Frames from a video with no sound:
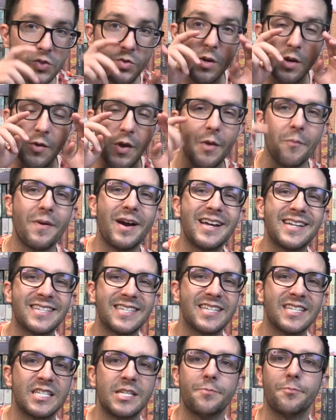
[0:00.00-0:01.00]
So anyway, my
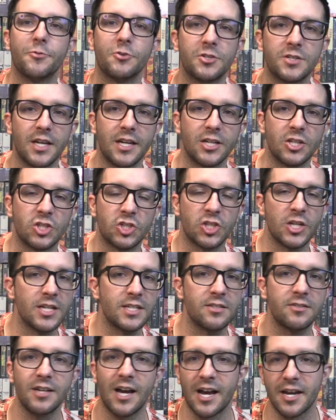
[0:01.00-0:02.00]
60%
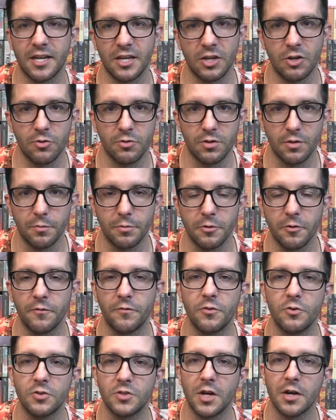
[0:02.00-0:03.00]
Chase Lehocky here with the Blue
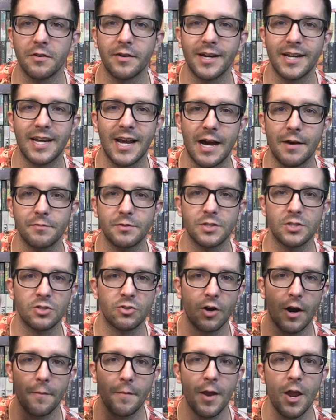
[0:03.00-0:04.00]
Futon. Like, comment,
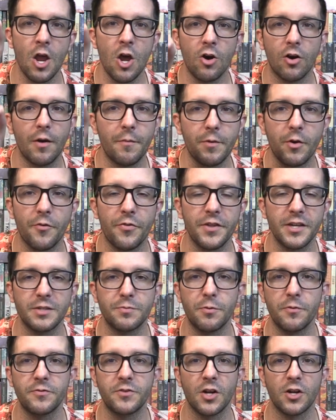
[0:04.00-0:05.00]
subscribe. Let me know if things
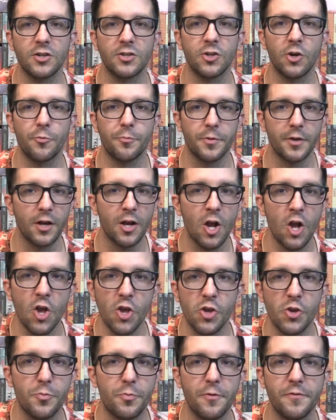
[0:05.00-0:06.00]
Bhutontopia.
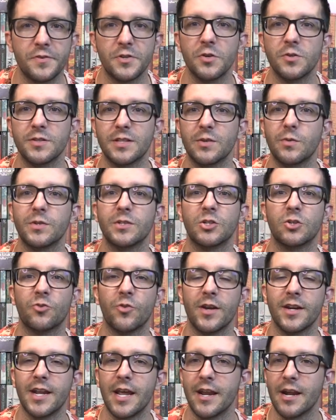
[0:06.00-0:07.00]
You Bhutons think watch a
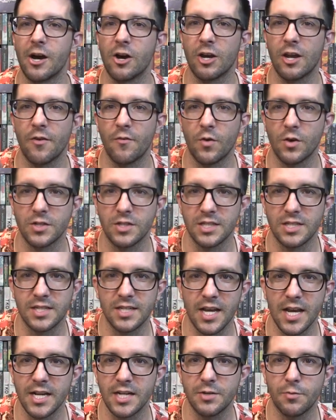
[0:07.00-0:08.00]
great day. Now I don't care Watch just
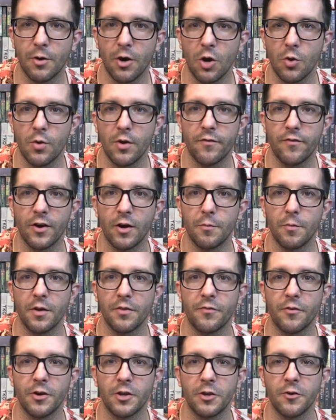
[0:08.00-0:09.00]
today, tomorrow, week from
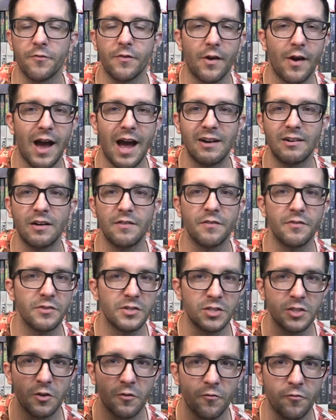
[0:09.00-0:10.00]
month from now, year from now. I love every
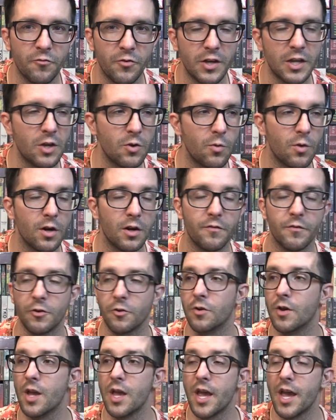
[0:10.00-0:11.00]
single freaking one of you.
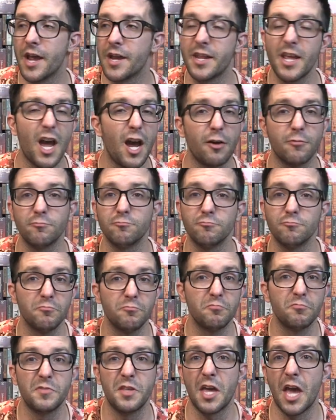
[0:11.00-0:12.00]
And yeah,
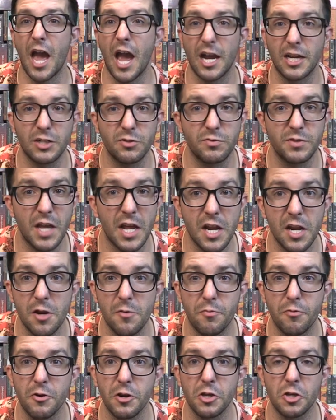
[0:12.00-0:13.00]
the action was
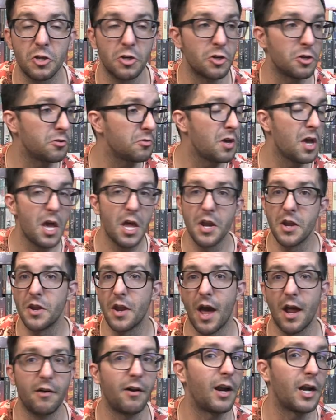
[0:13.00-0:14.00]
edited pretty good.
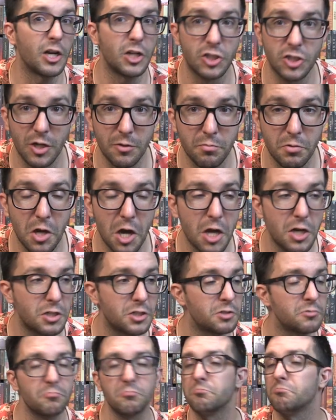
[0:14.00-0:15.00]
Not a lot of jump
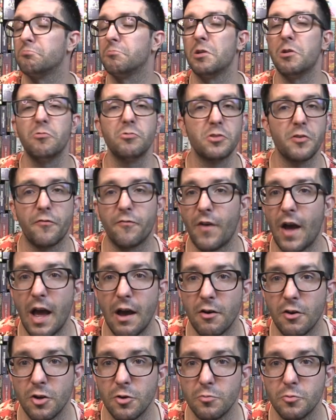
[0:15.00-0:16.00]
cuts. It was a
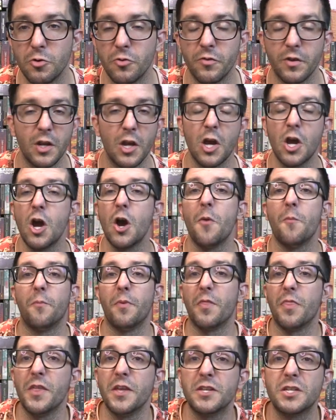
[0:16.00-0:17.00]
fine little movie.
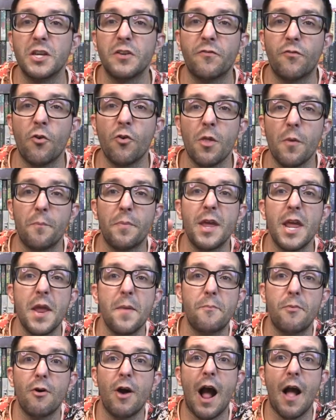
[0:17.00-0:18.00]
But this is for the
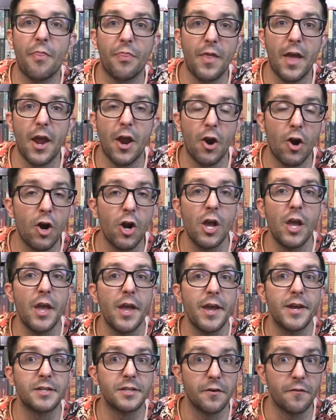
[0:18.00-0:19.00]
people out there.
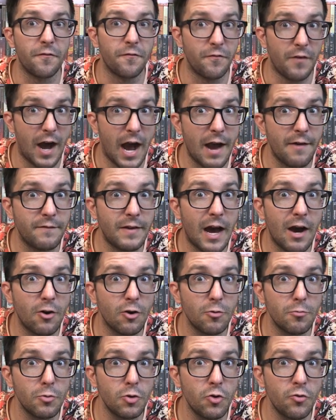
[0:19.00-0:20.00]
It's a
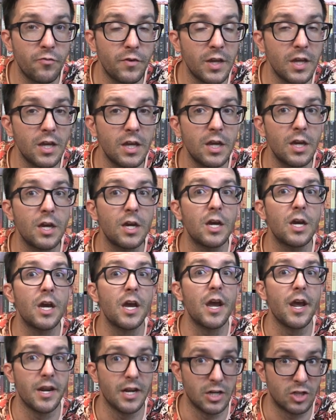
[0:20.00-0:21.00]
$5 movie,
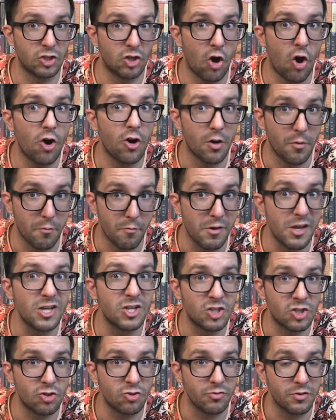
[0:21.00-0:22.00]
and it's called a
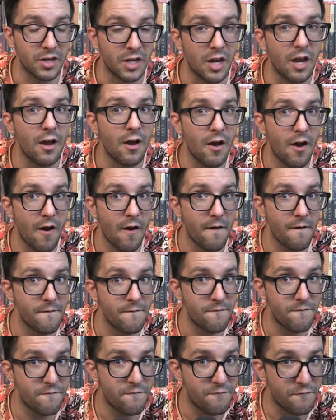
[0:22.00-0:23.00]
mystery
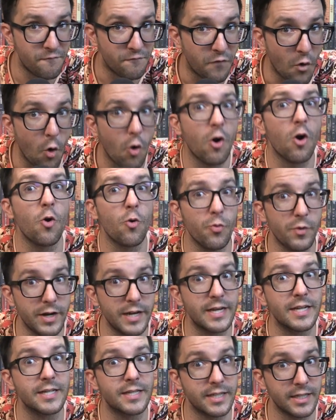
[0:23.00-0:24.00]
for a
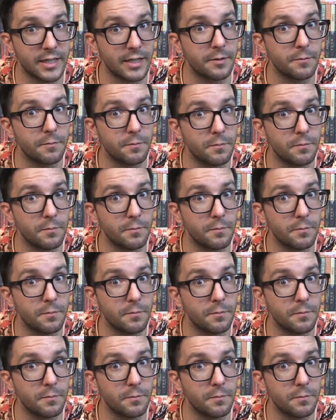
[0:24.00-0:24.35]
reason.